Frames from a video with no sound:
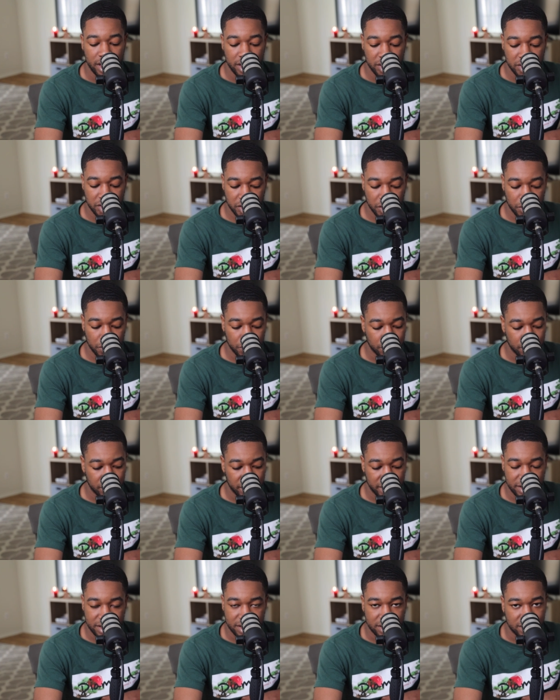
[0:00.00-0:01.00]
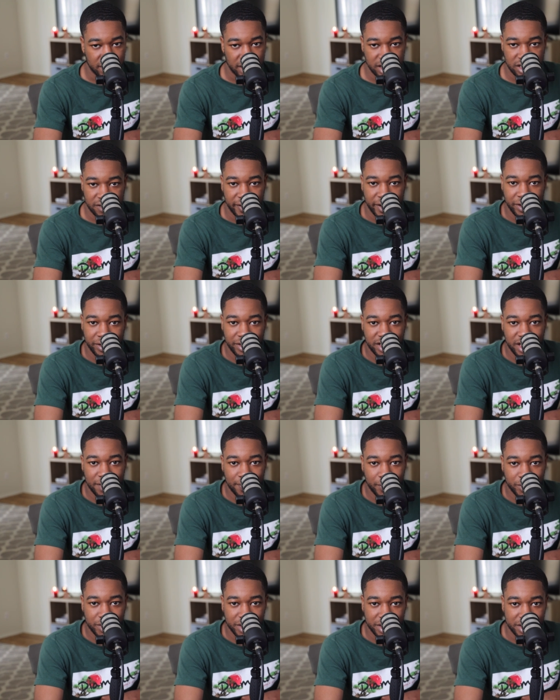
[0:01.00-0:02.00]
So it's fairly
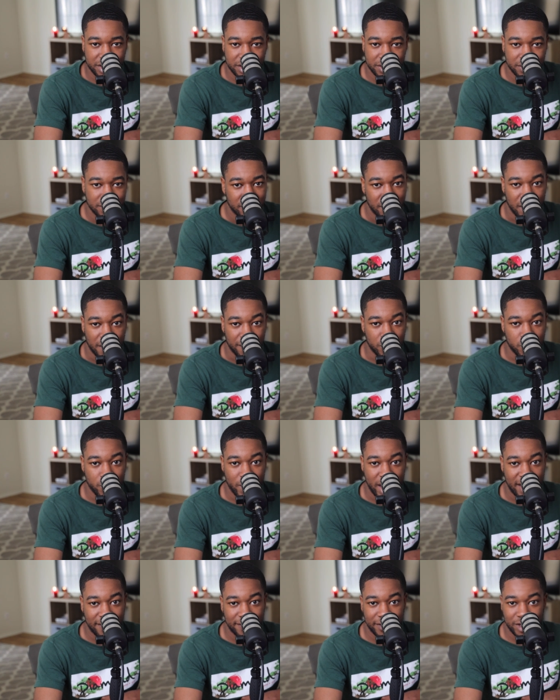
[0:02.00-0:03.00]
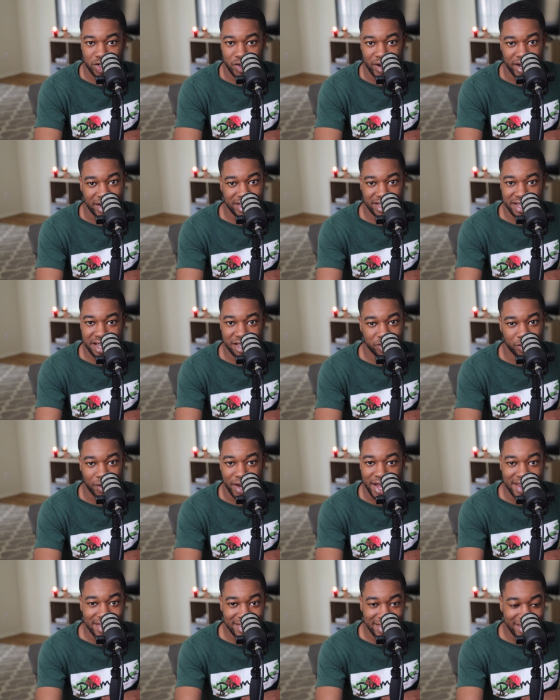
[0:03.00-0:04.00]
simple. Just if you have a training schedule or
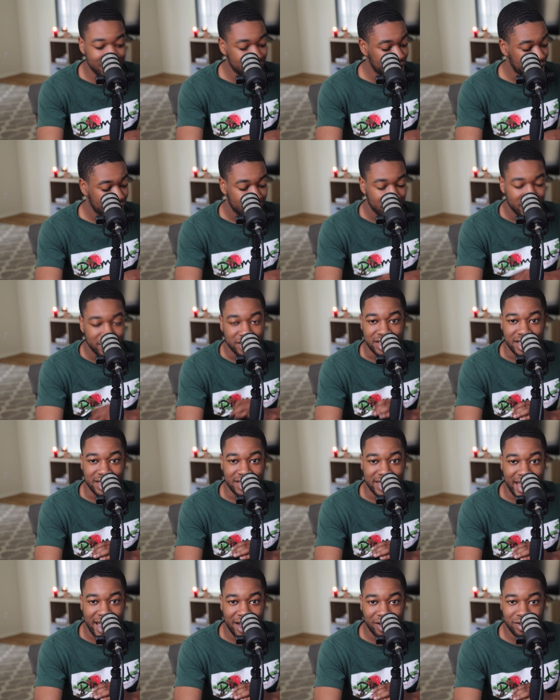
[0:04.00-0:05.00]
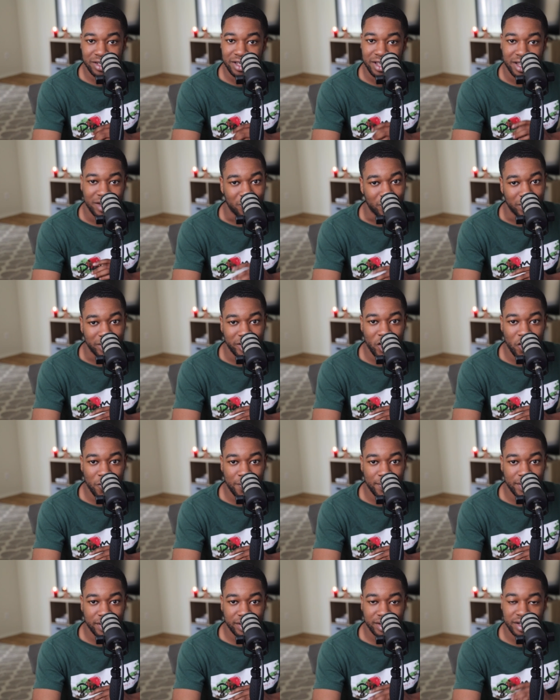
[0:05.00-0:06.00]
anything, sit down with a
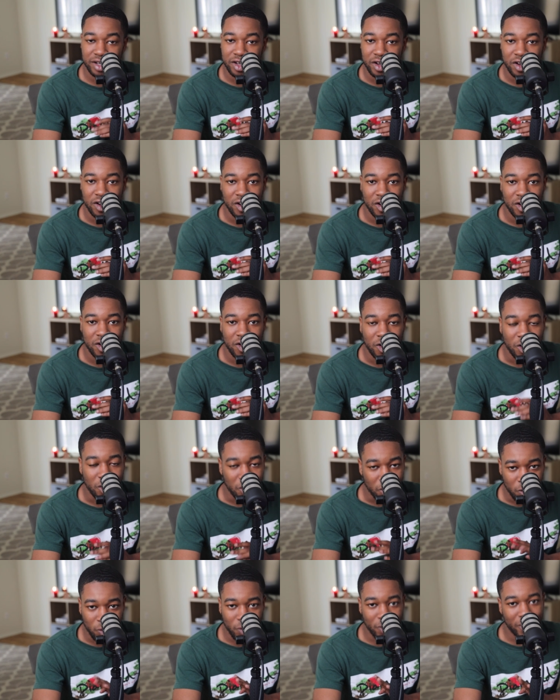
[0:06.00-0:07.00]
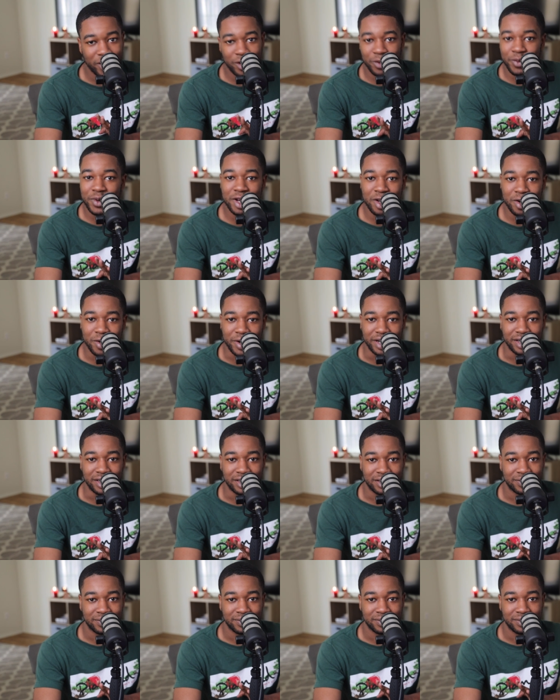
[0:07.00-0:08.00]
notebook. What are we doing?
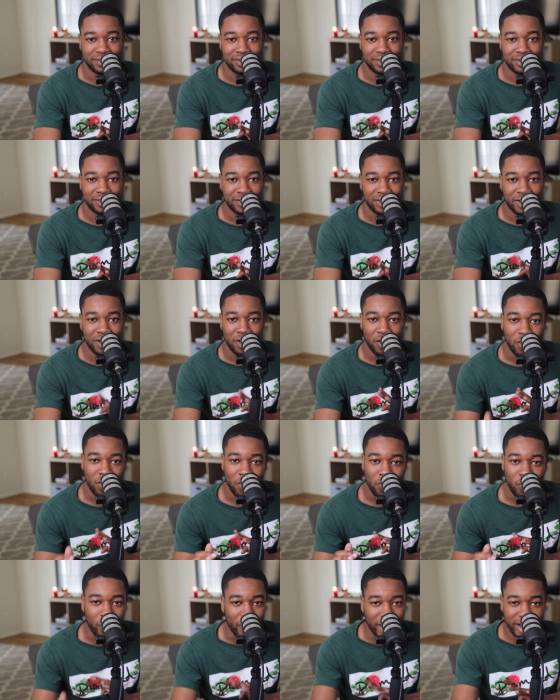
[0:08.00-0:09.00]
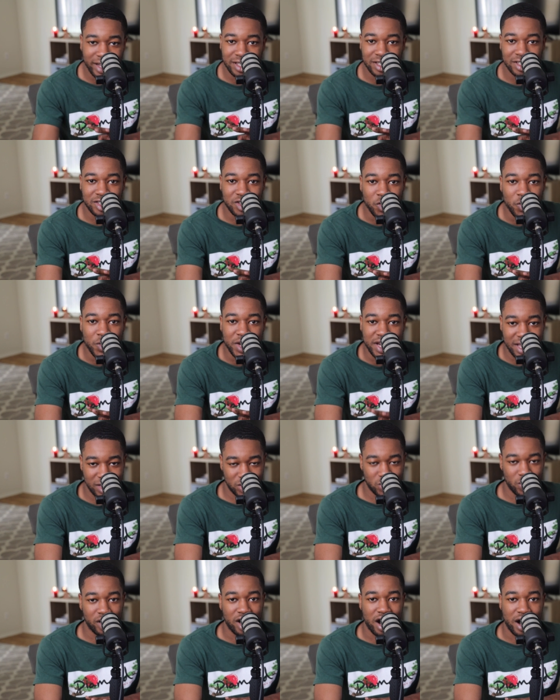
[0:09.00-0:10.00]
What do we need
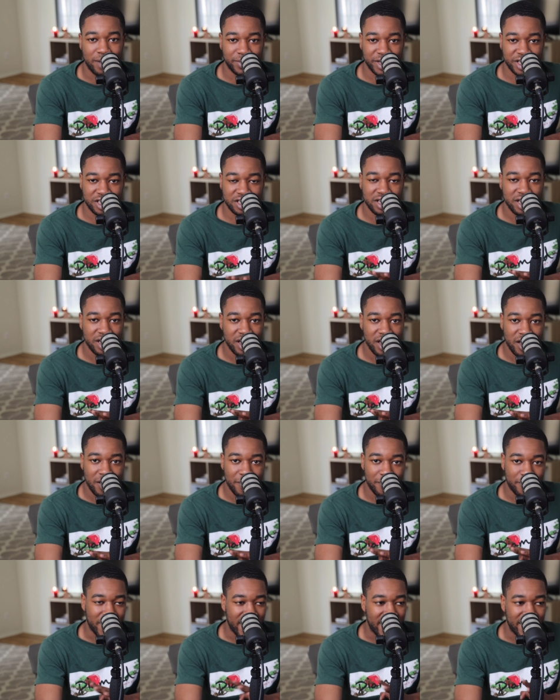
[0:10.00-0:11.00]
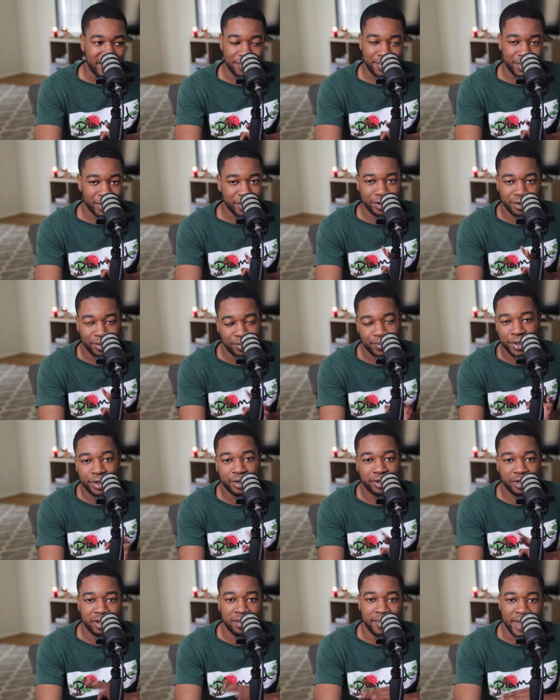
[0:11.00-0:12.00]
to accomplish by per
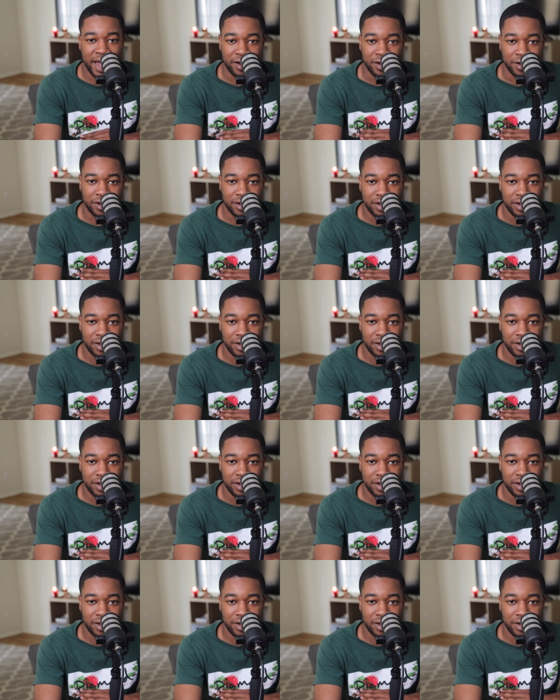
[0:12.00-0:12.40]
the commander?